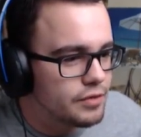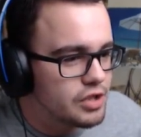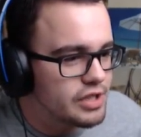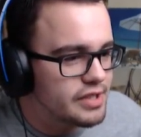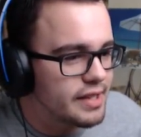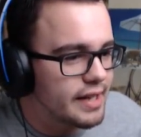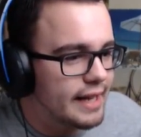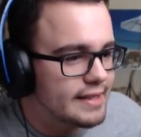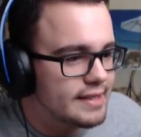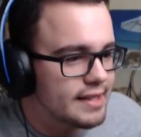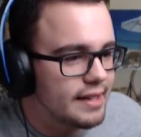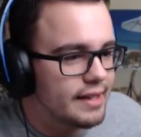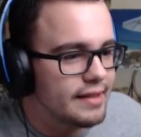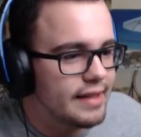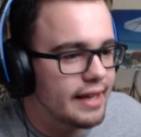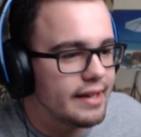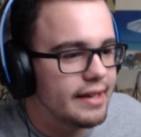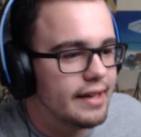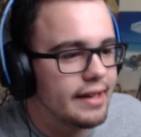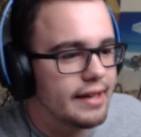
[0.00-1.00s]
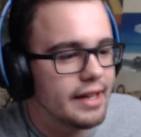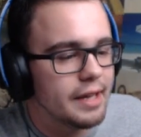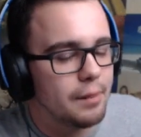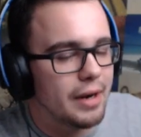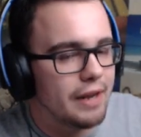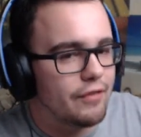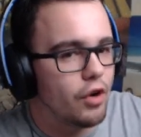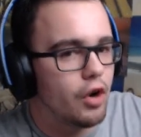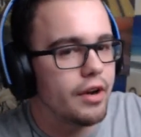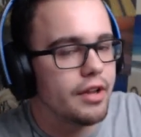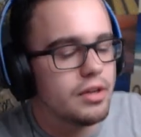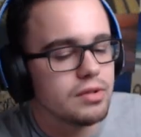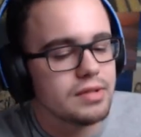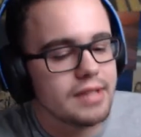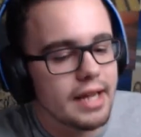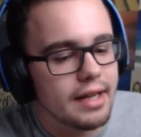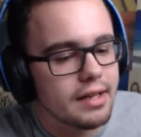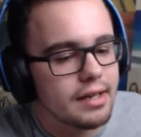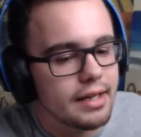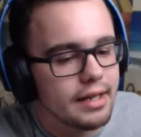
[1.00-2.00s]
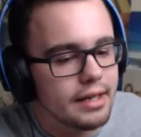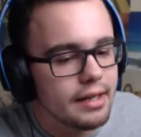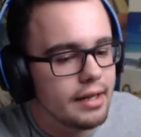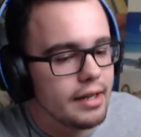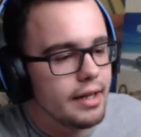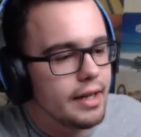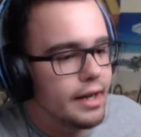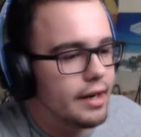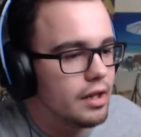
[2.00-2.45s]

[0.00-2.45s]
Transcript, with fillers: Just in case I need that key again, but I've already used that key